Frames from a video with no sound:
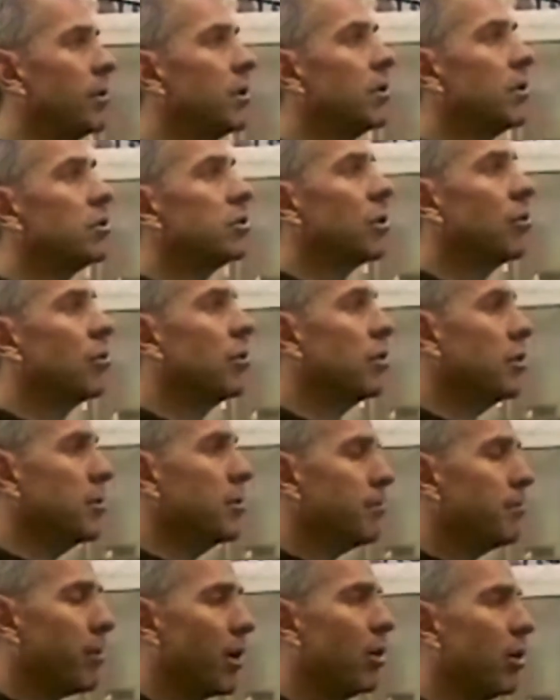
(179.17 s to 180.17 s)
So when you
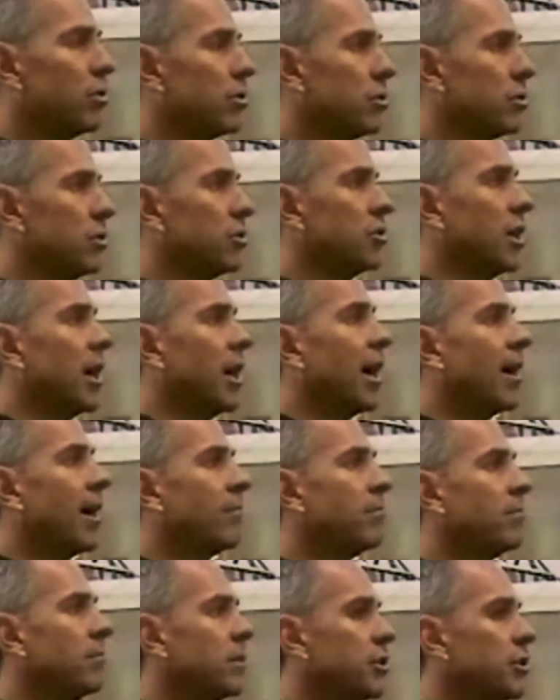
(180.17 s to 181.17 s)
post a job
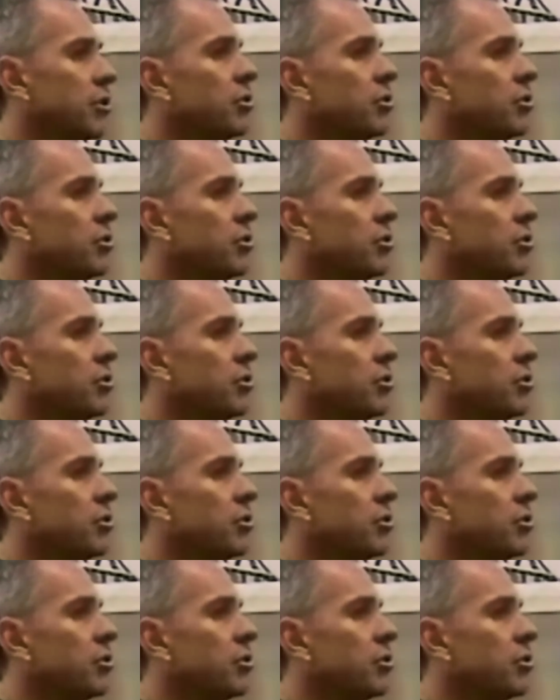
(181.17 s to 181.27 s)
and you